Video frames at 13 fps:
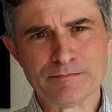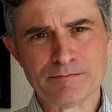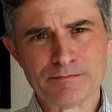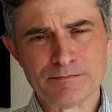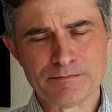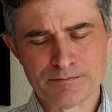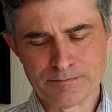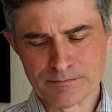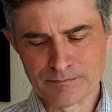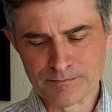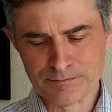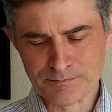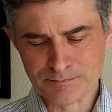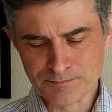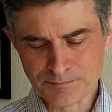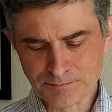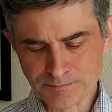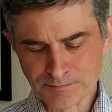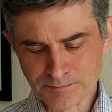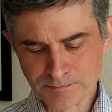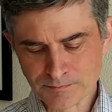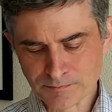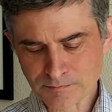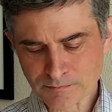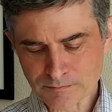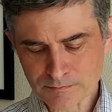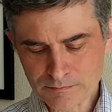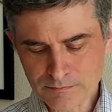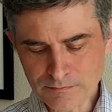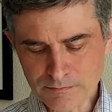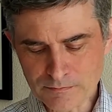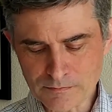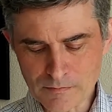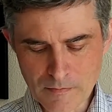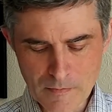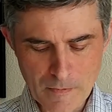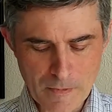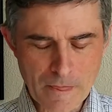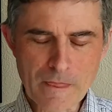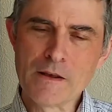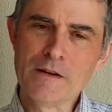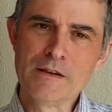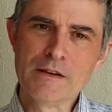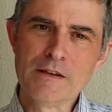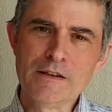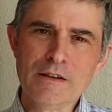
[no speech]